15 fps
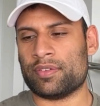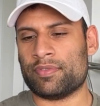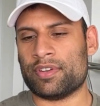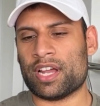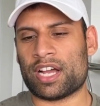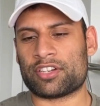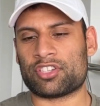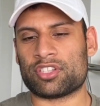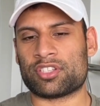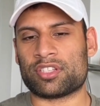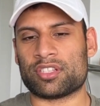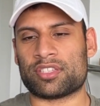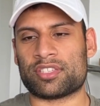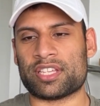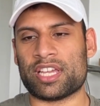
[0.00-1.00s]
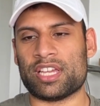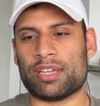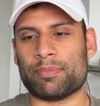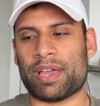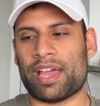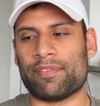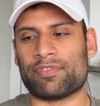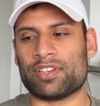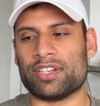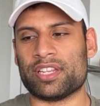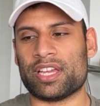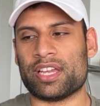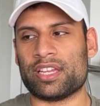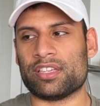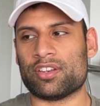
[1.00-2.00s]
Not just the same
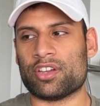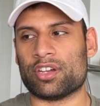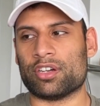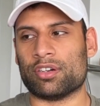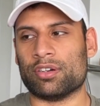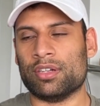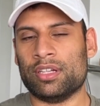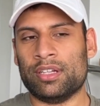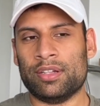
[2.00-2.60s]
everyday, you know,